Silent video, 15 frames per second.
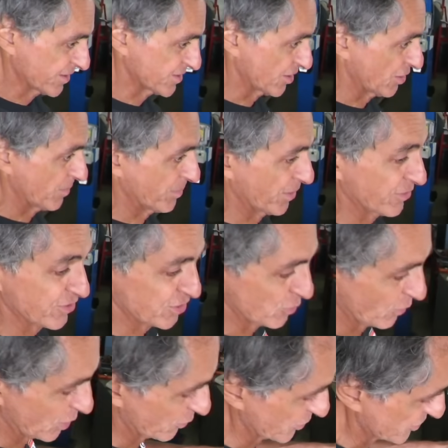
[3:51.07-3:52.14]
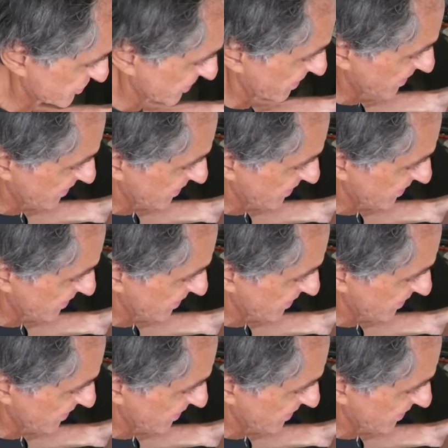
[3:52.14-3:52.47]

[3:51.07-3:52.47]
It's a lot bigger than the one we used to